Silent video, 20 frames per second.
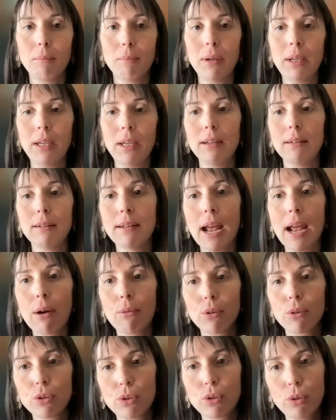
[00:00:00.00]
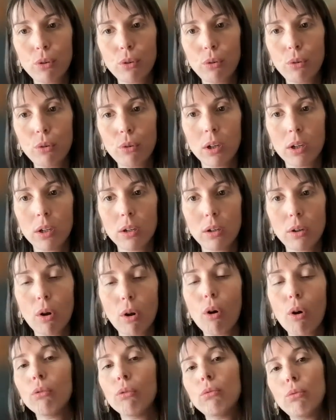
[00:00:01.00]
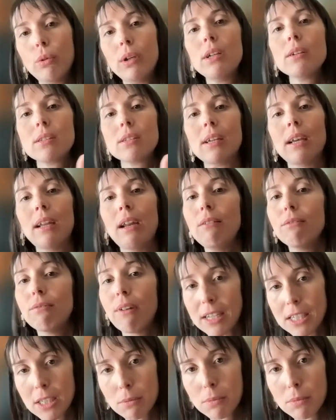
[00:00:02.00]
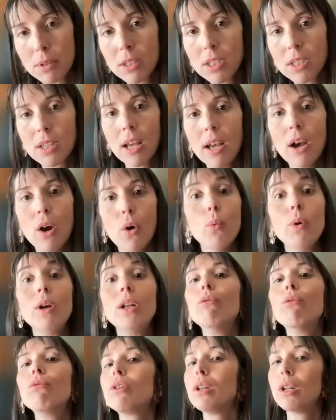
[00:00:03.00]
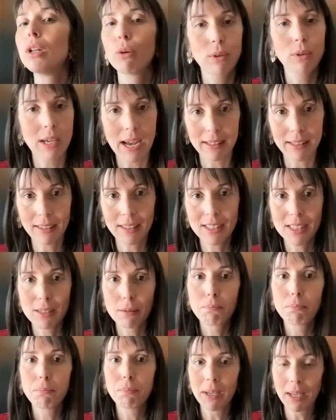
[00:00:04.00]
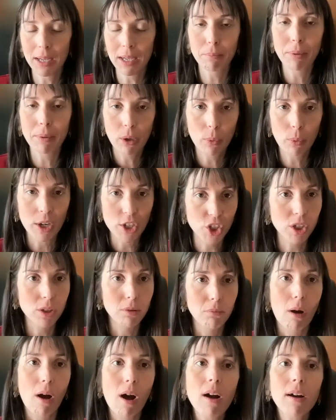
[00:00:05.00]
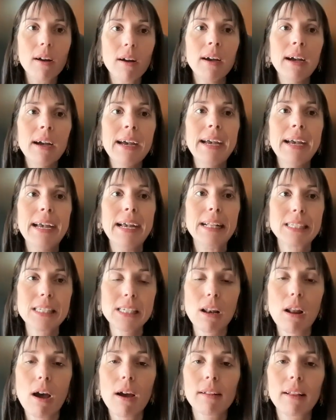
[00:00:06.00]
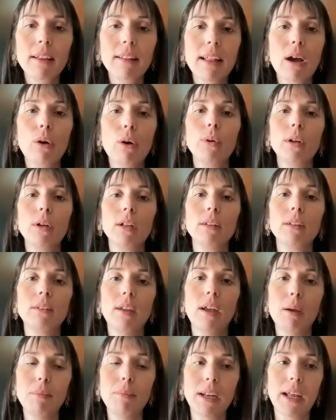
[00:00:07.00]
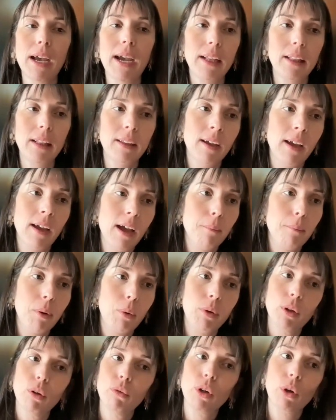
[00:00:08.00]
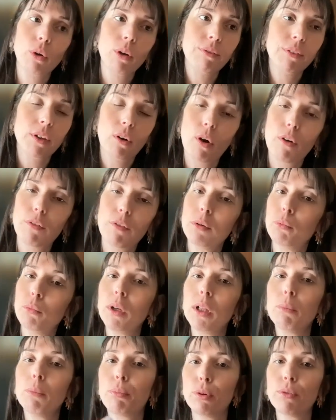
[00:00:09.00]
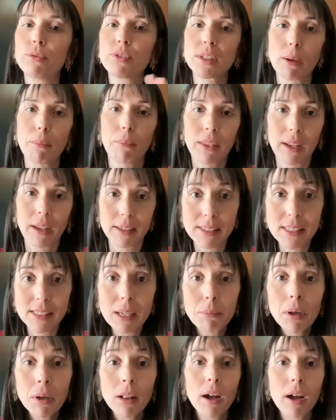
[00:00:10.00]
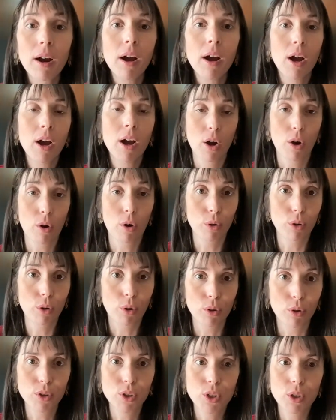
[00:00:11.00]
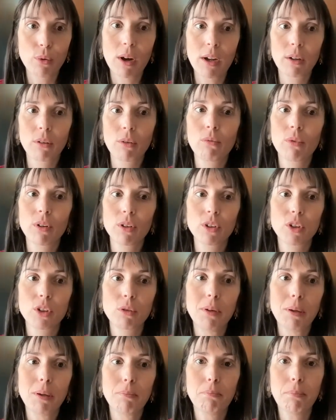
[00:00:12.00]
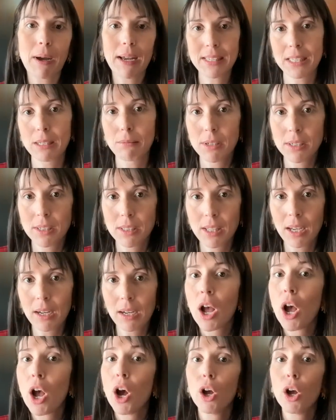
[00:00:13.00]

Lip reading: be narrowed to non-real estate investments. We don't know yet. It's a big, big question mark. It's likely that will terminate, but we don't know if the government will approve something similar or not. So I don't want to be pessimistic